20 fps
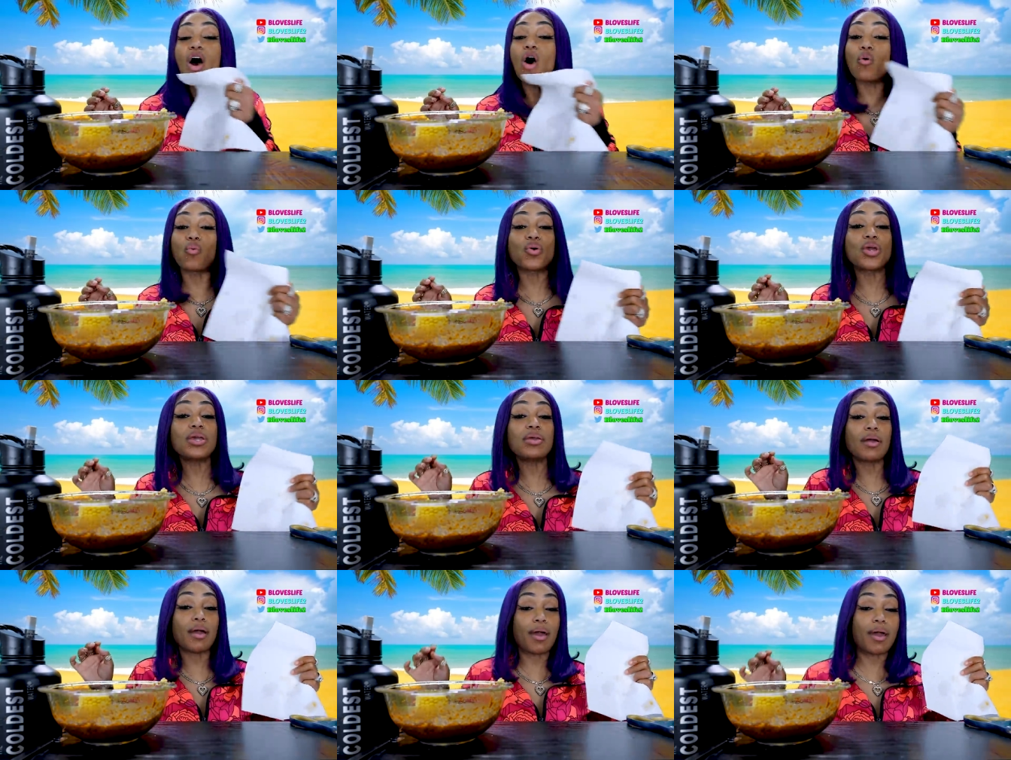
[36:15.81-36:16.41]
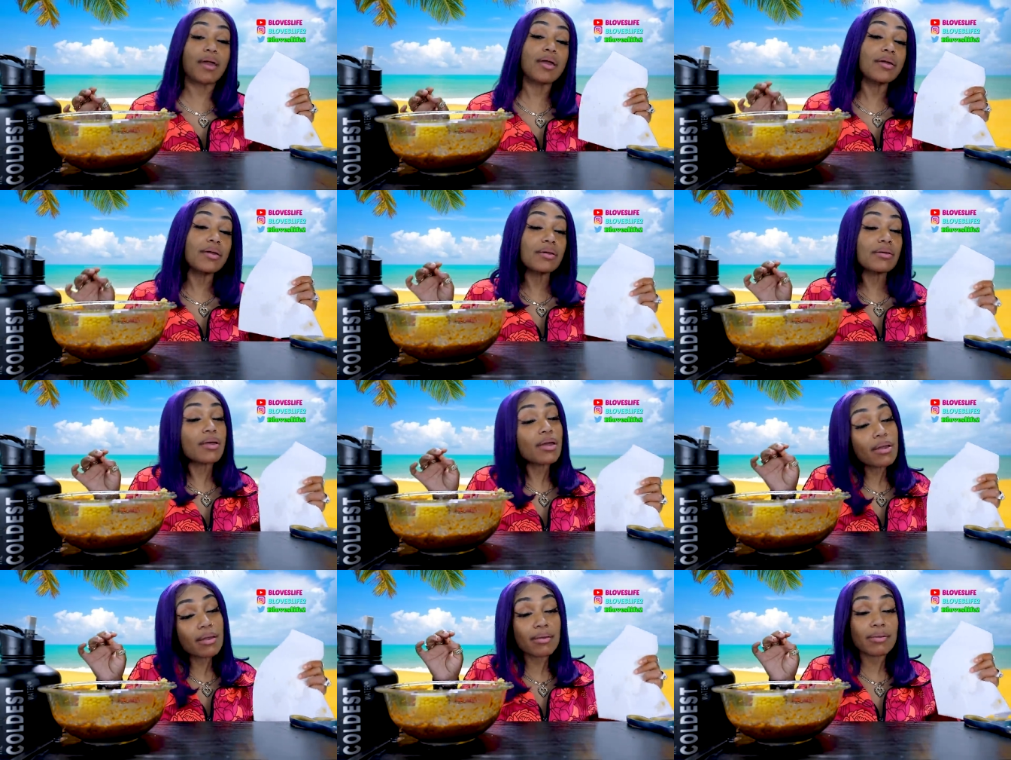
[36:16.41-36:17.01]
Are we
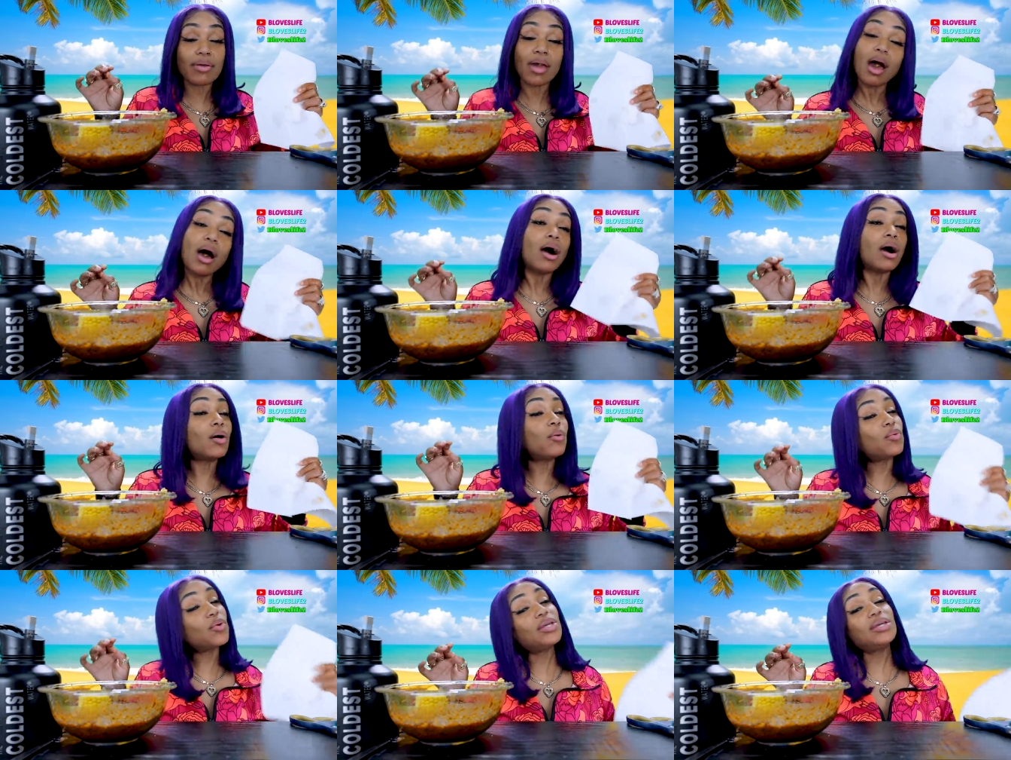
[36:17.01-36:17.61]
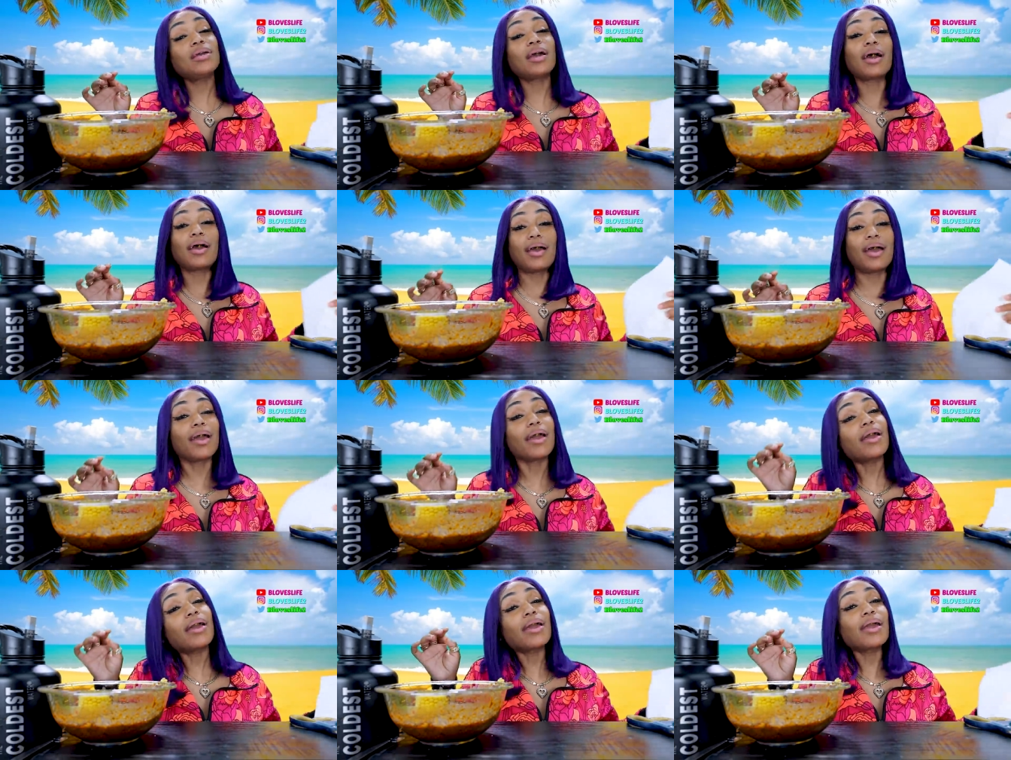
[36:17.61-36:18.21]
hanging? Are we
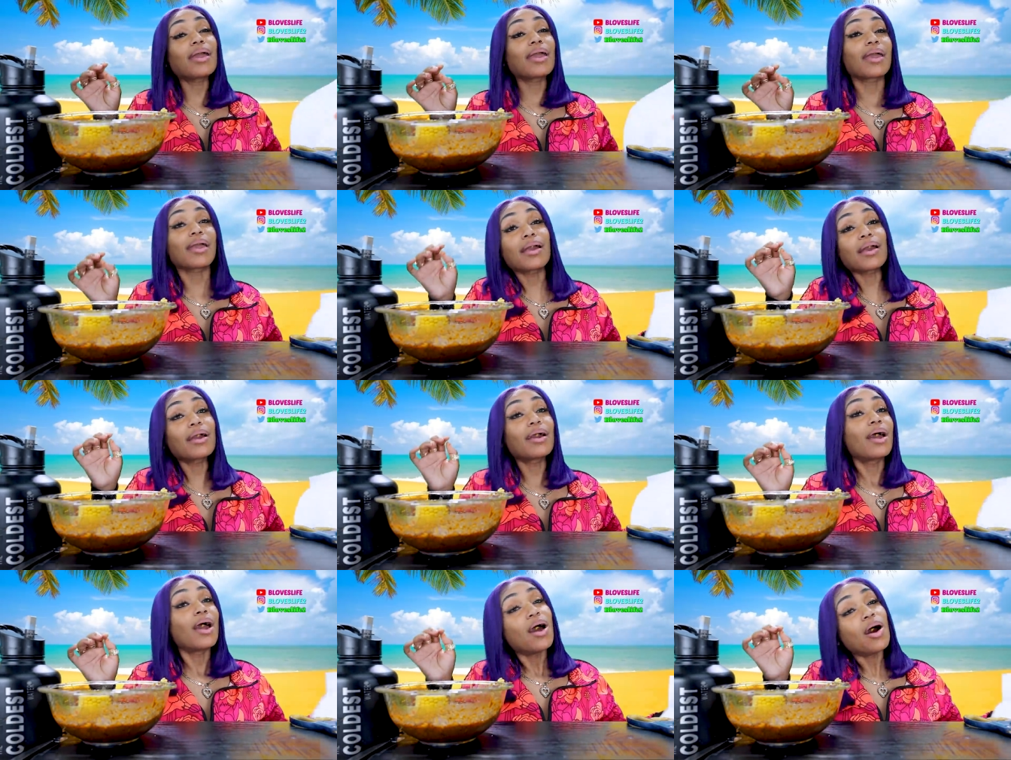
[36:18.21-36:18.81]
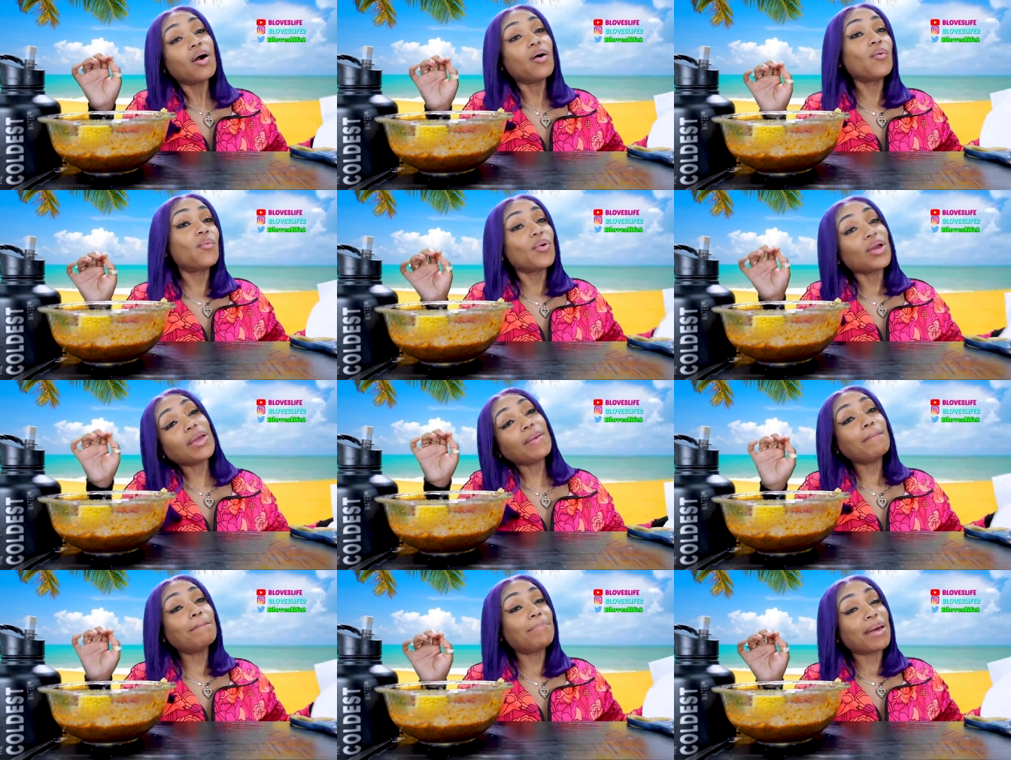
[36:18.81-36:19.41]
hang? Are
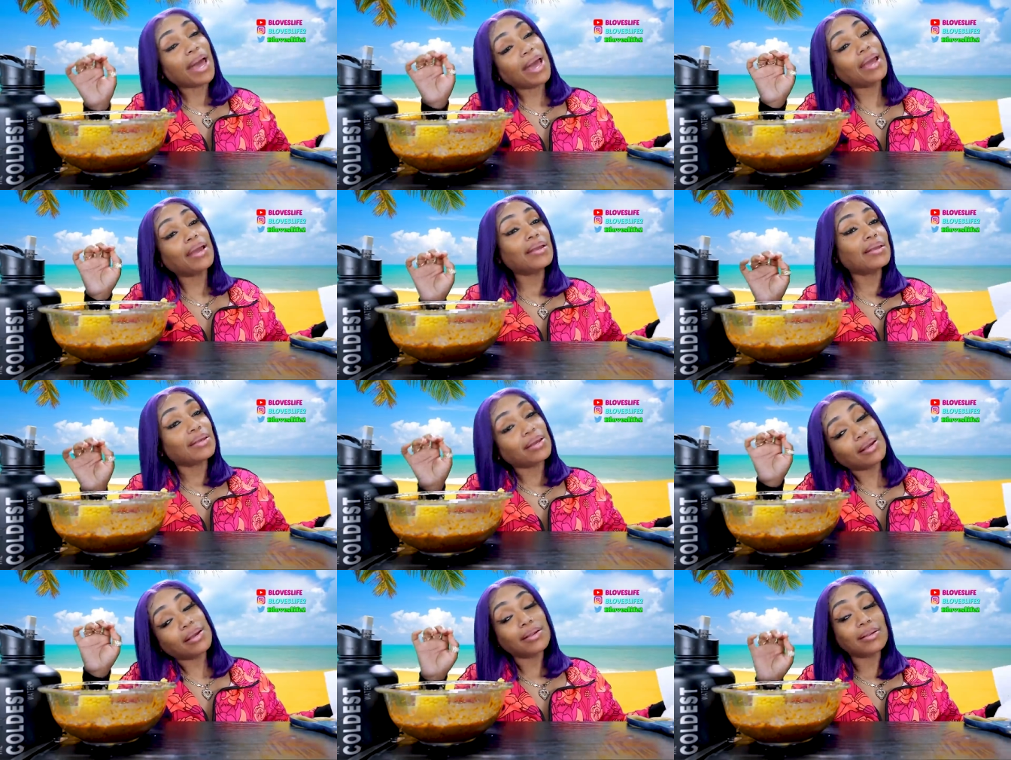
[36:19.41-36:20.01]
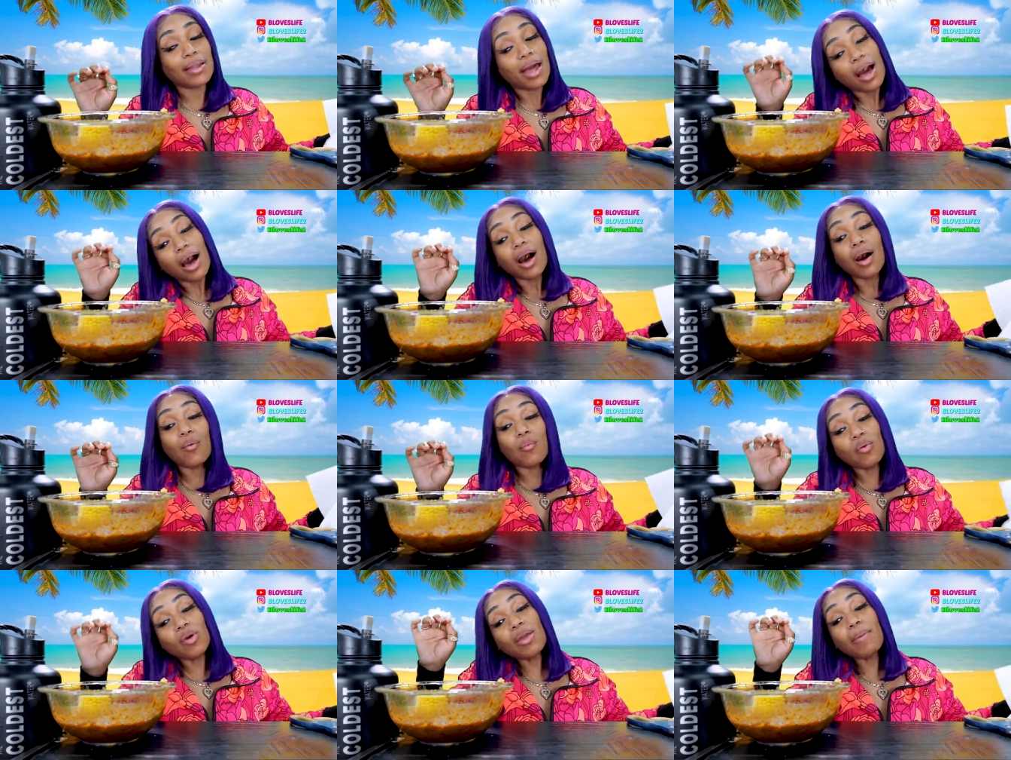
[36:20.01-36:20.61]
we banging?
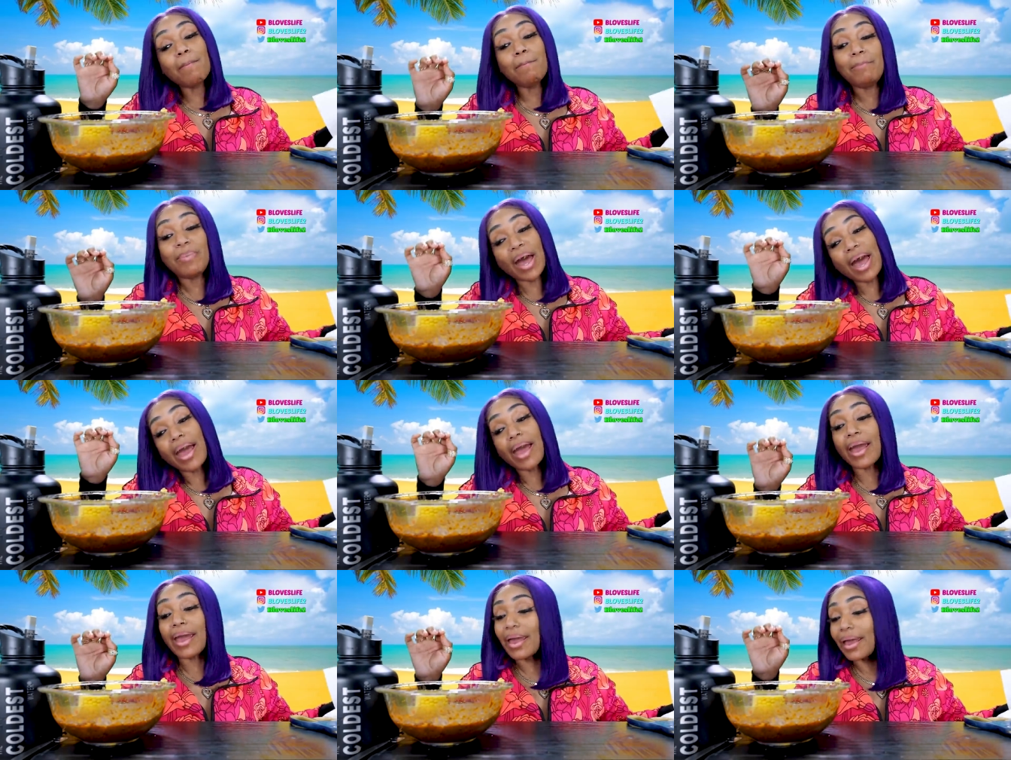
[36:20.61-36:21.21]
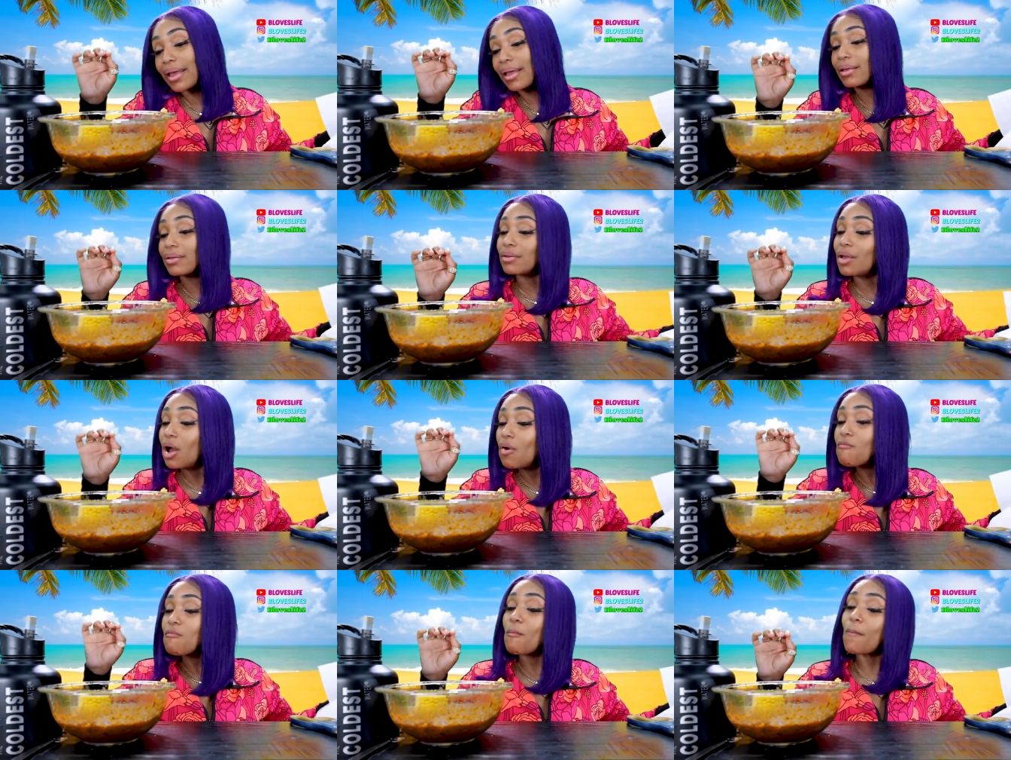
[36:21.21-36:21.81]
Are we bang?
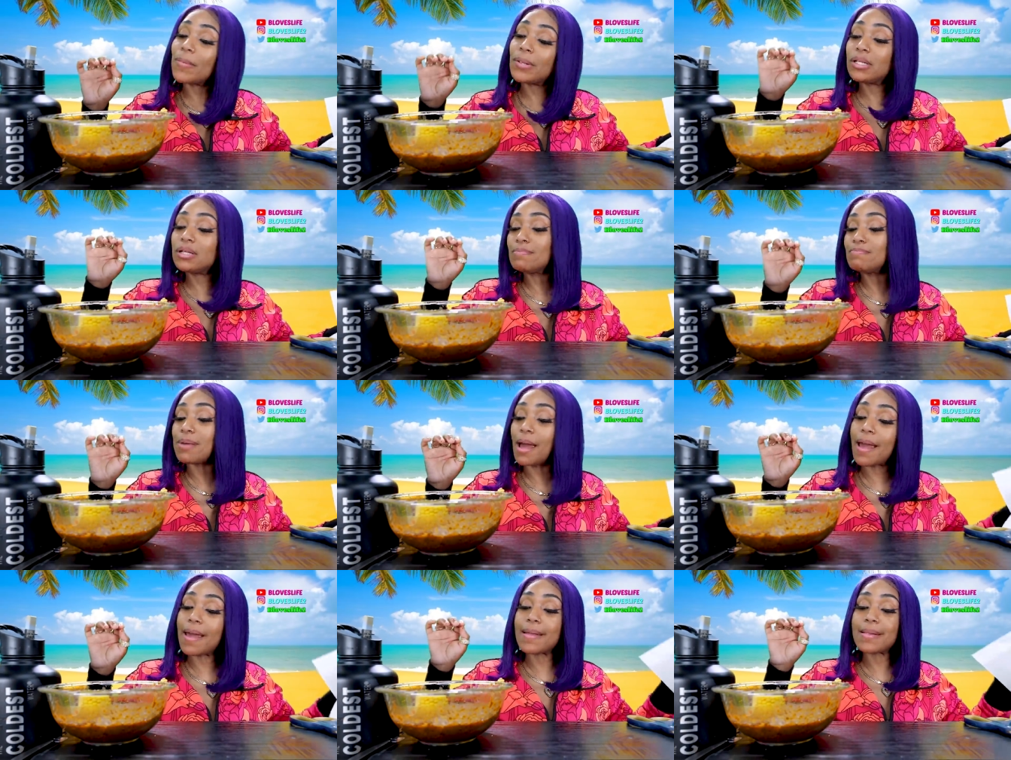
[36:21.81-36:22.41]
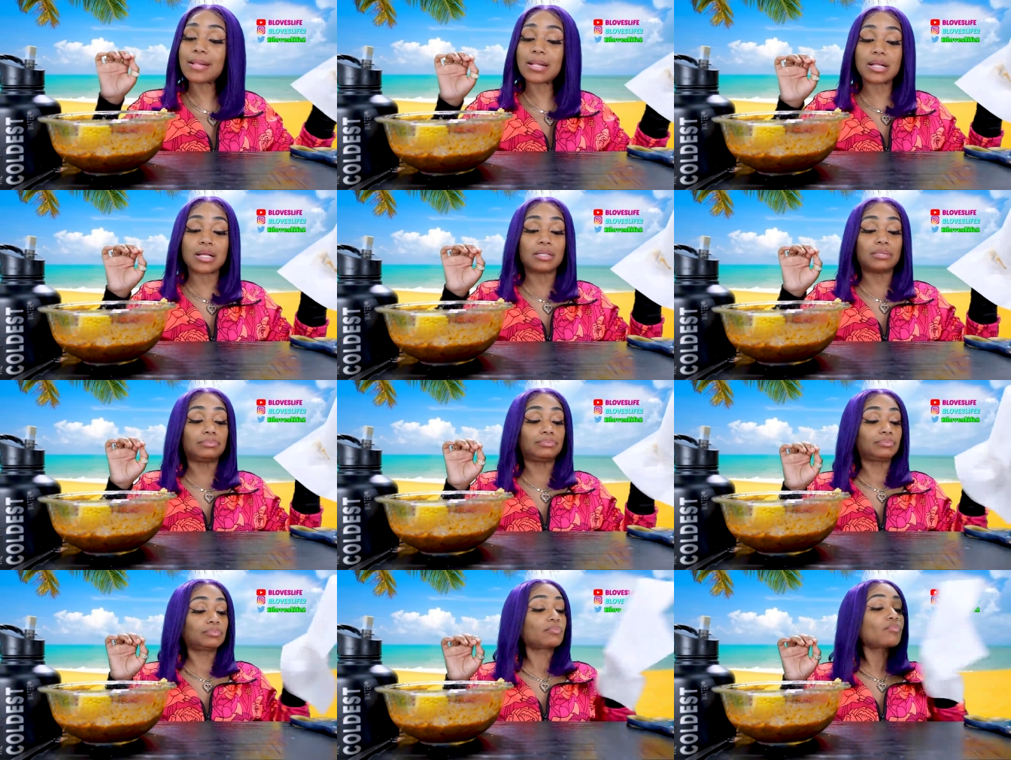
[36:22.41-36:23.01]
We
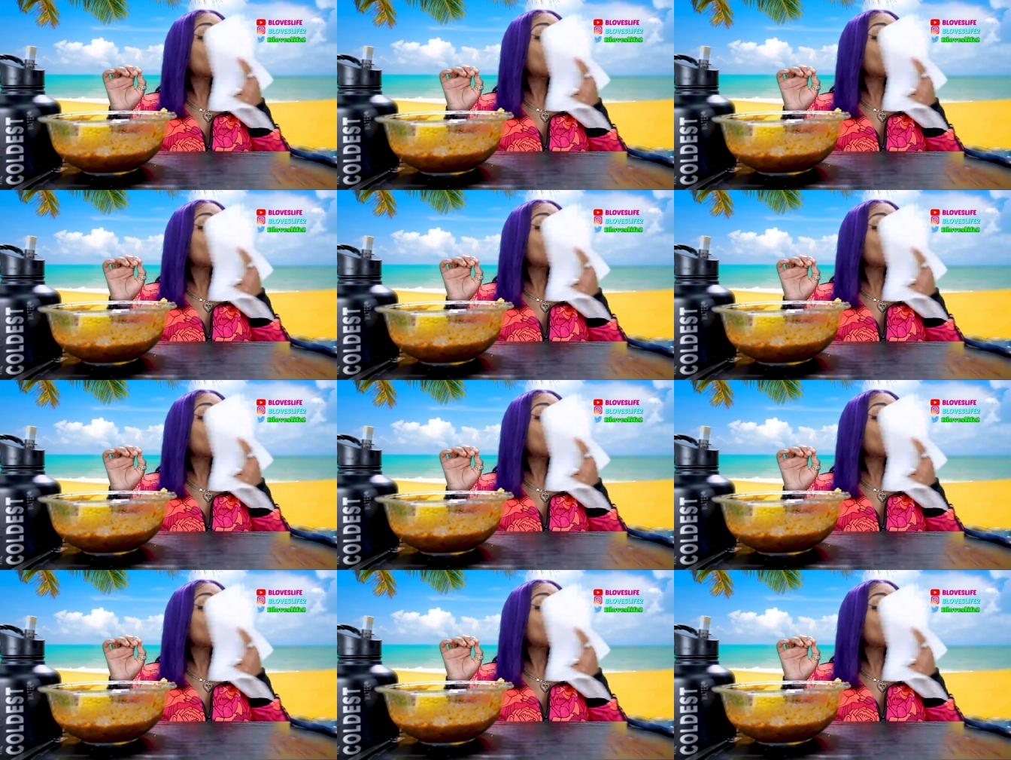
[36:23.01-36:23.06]
banging.